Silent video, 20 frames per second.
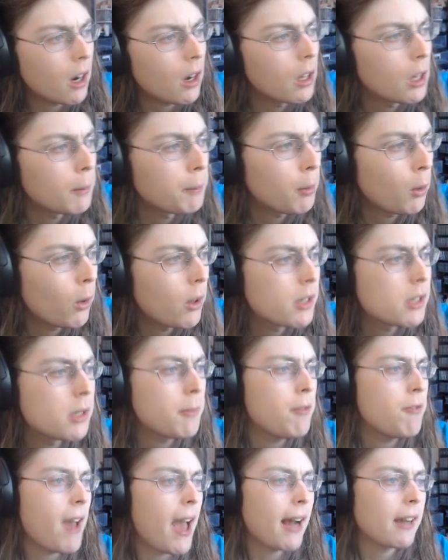all employees to
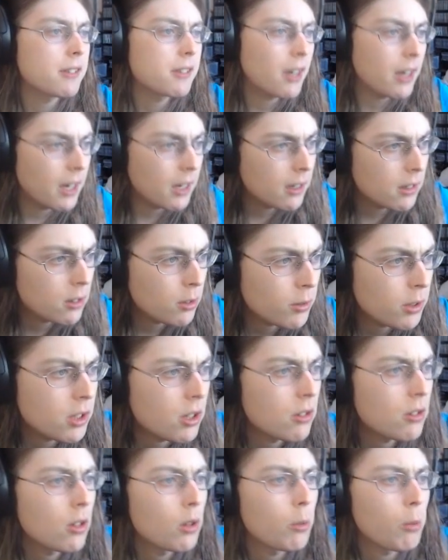be vaccinated to
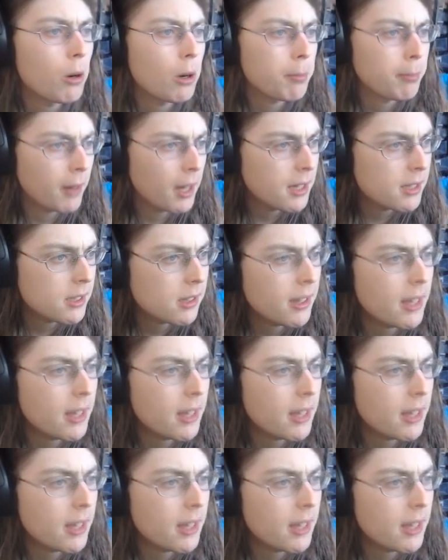return to the workplace.